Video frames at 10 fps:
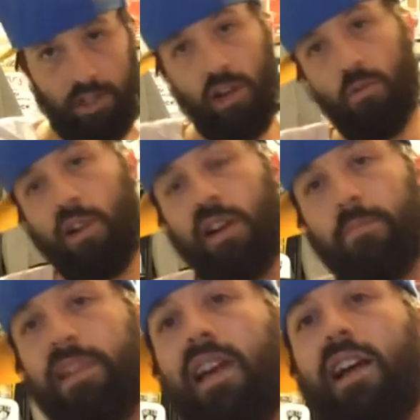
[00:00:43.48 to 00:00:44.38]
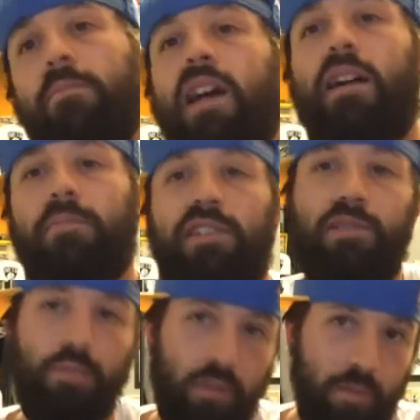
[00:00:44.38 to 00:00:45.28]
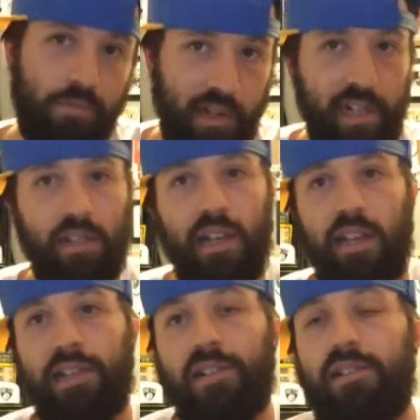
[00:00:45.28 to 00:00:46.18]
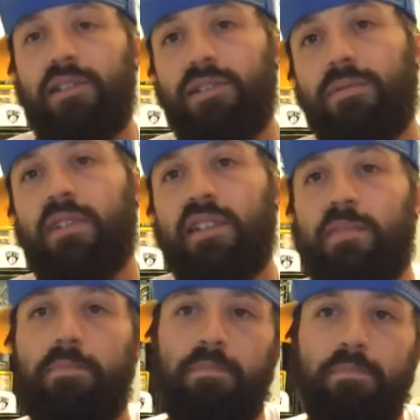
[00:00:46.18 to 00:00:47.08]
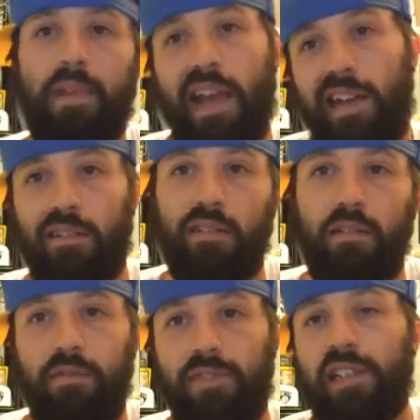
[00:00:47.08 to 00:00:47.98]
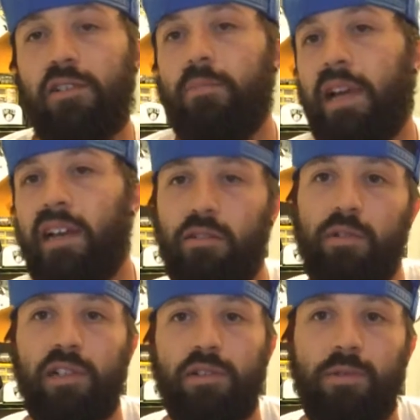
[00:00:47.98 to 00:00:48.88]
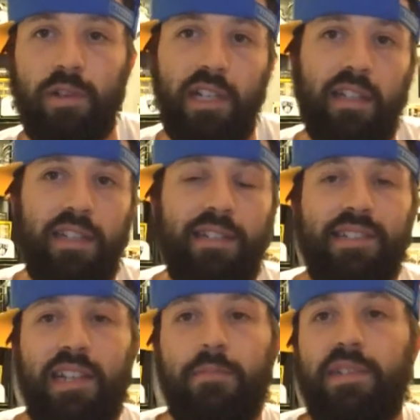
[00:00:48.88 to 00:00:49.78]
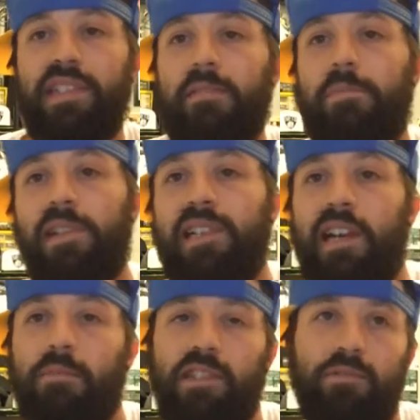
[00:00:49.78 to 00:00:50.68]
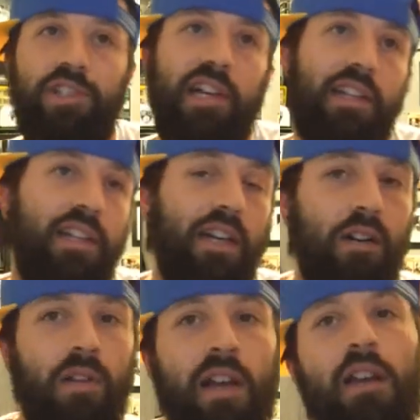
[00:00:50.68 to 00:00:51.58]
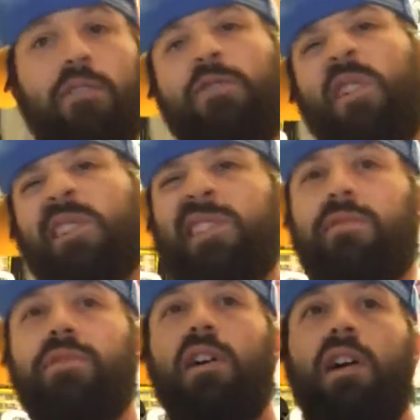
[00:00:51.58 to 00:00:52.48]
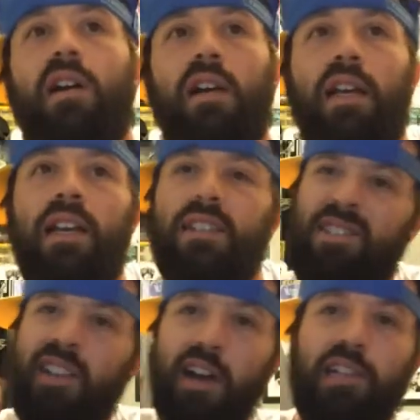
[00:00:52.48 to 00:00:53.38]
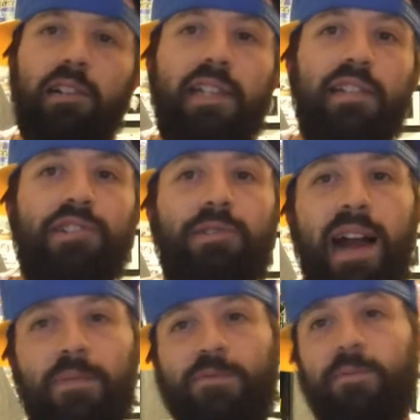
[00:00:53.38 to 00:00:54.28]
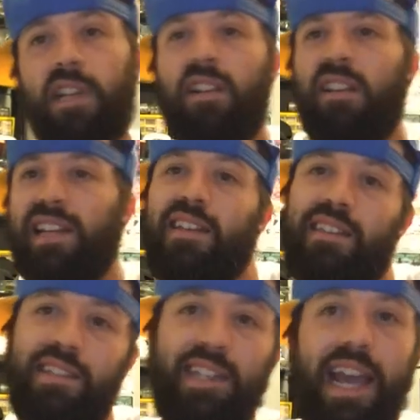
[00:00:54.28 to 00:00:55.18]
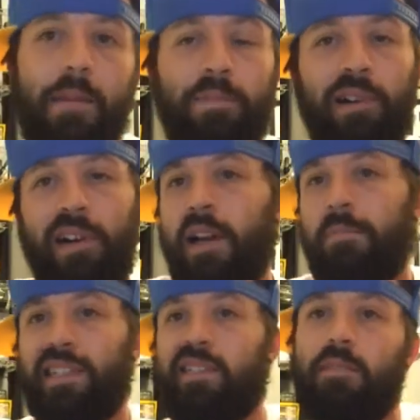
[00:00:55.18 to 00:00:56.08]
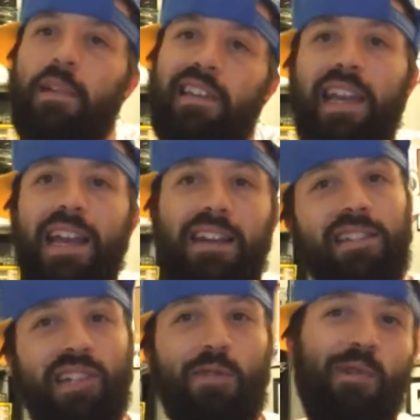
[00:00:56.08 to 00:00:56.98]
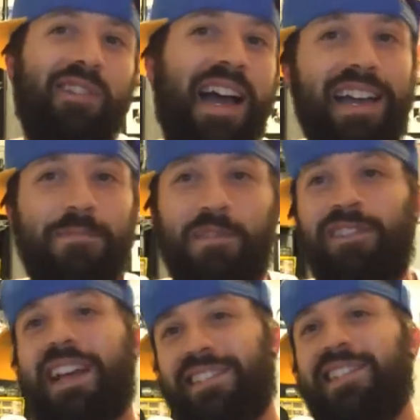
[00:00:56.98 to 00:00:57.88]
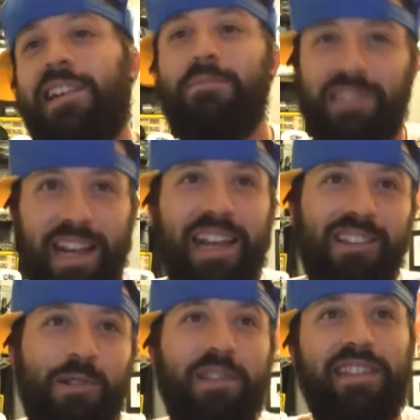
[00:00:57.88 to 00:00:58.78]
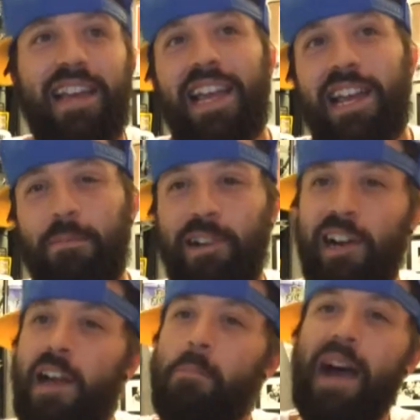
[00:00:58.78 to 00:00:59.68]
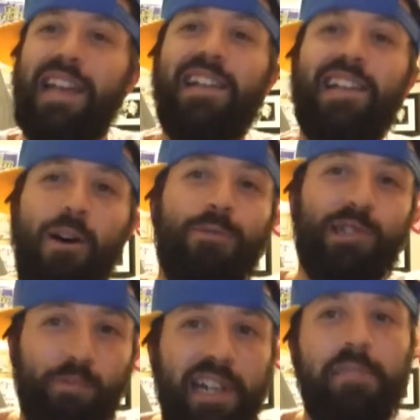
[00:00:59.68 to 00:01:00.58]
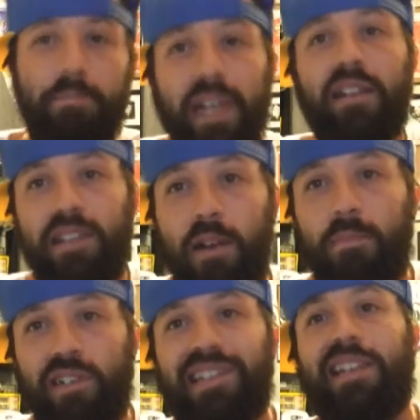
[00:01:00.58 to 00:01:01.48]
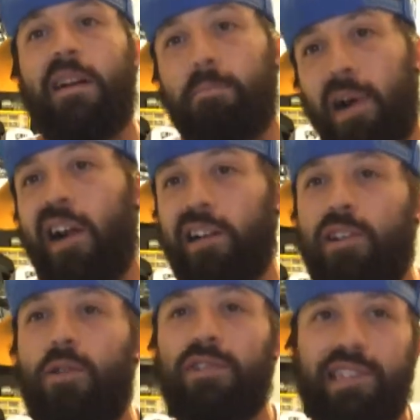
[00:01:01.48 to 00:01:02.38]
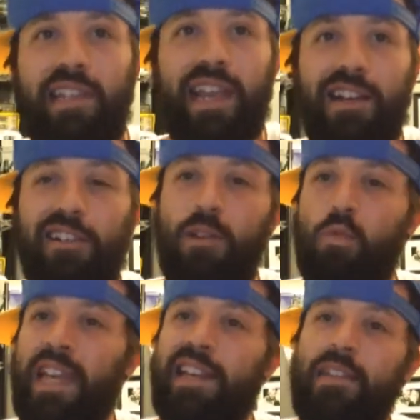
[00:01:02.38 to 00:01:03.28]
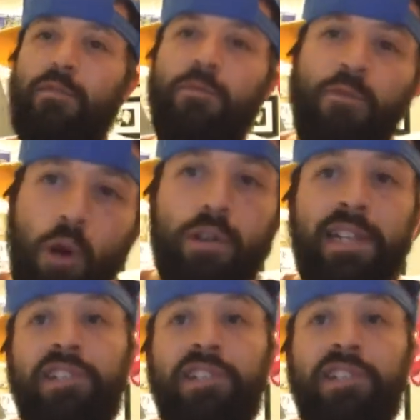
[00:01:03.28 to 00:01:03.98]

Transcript: Yo, what up, Cat Mob? It's your boy Breakneck here to do this battle, video battle real quick against MCPM, so check it out. First of all, duck or get dropped from the click of the zapper. Mr. McCann is unreliable like Tim Taylor with the hammer. My accounts read big numbers like a barcode scanner and we get fruity